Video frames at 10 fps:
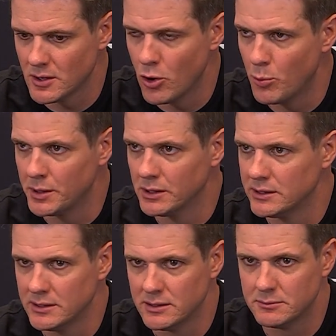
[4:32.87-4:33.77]

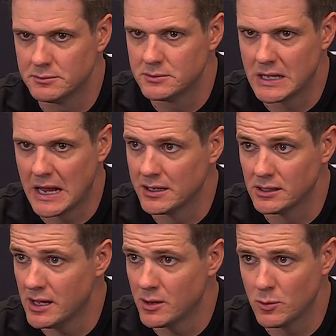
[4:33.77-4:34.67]
openly gained a
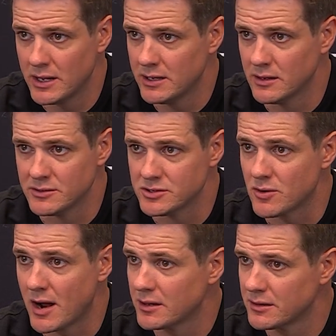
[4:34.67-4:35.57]
lot of weight and
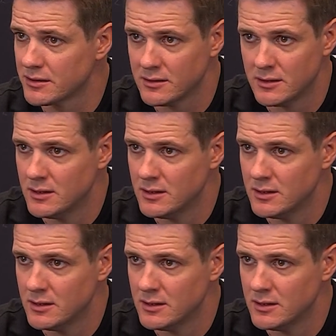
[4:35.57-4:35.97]
strength.